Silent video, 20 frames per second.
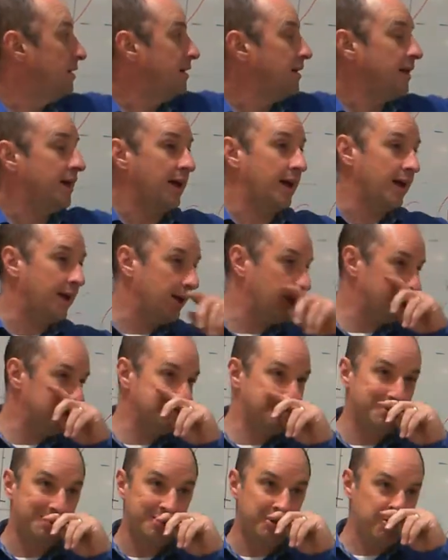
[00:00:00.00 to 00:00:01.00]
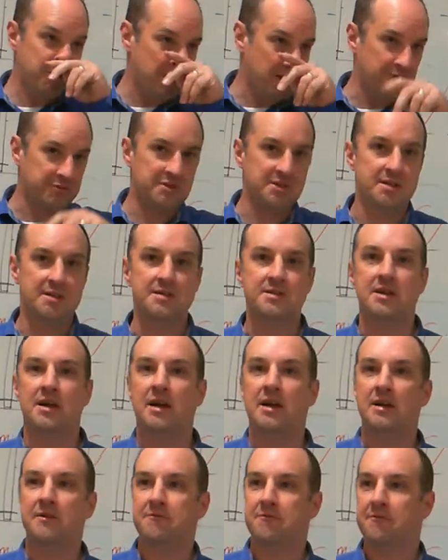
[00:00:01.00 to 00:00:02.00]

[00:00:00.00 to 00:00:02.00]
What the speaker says: and you have to design it for